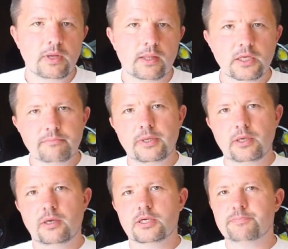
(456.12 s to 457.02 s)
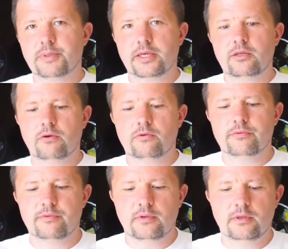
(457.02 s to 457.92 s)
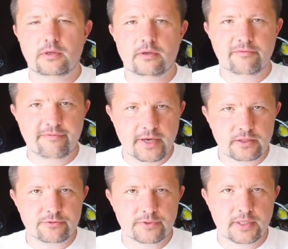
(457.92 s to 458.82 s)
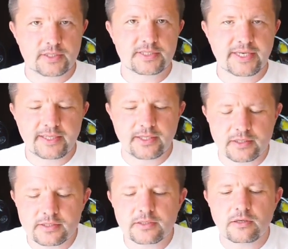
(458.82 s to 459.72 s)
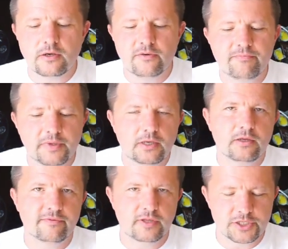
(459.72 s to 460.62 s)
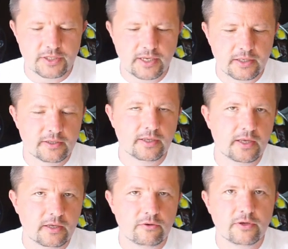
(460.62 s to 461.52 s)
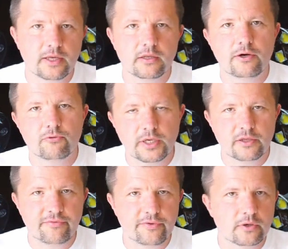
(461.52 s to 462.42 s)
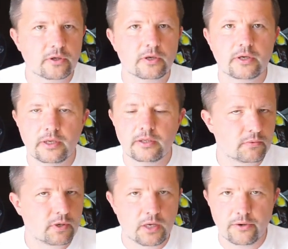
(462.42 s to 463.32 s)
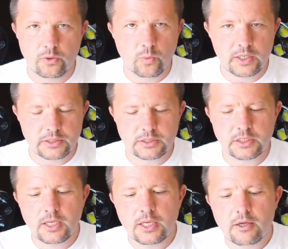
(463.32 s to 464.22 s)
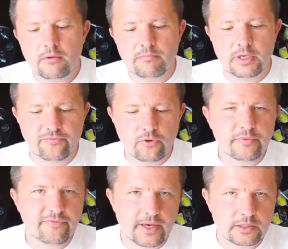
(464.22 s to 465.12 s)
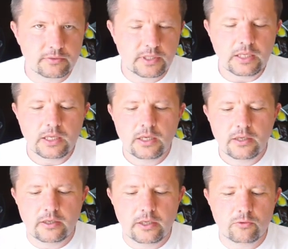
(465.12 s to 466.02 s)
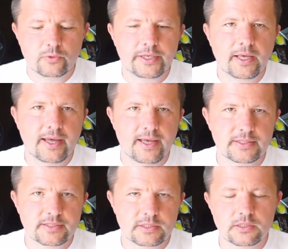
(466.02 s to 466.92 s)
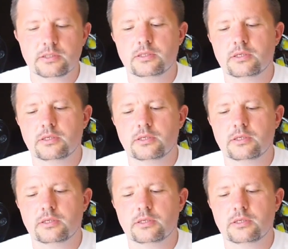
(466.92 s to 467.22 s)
Let me explain you the factory settings of MINION flashlight. Again, you can reconfigure it how you want, but from the factory it already has